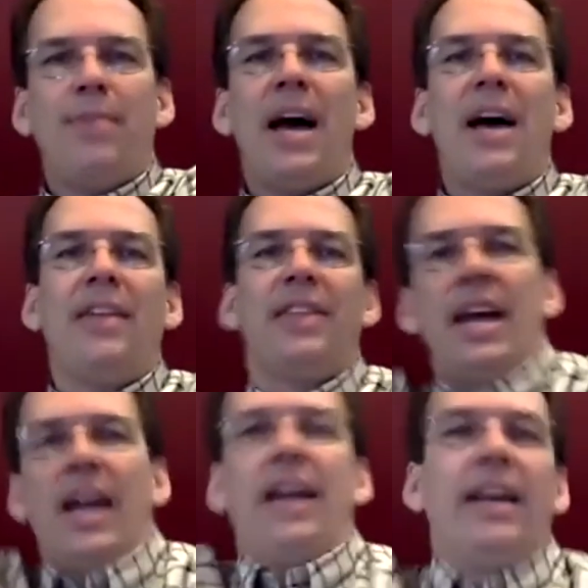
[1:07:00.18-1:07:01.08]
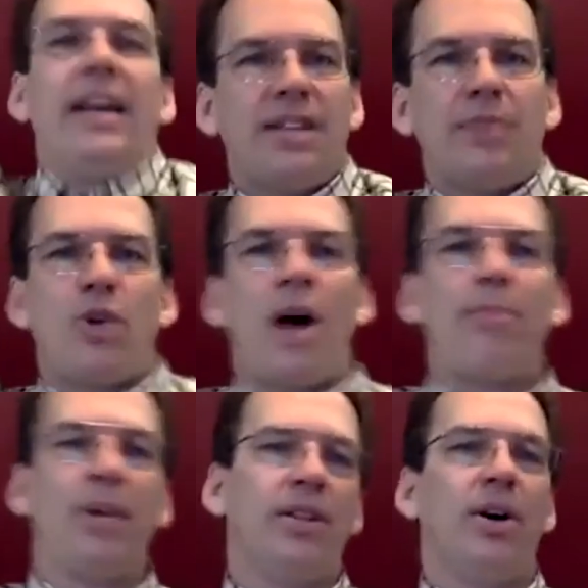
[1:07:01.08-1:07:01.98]
path and ends up
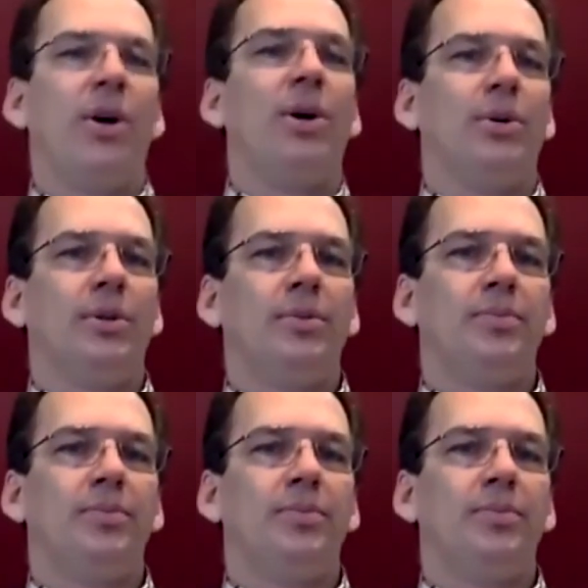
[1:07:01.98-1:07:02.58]
dropping in the hole.